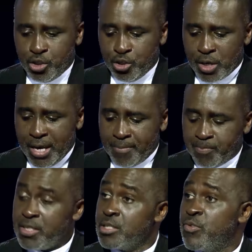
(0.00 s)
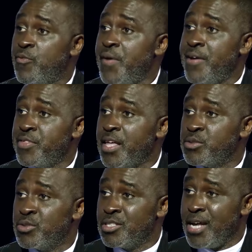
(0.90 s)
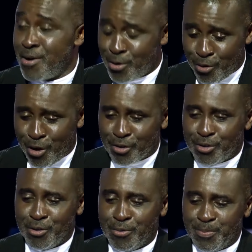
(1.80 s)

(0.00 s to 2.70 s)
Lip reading: Chijokie. This is for 5,000 naira. Good luck to you.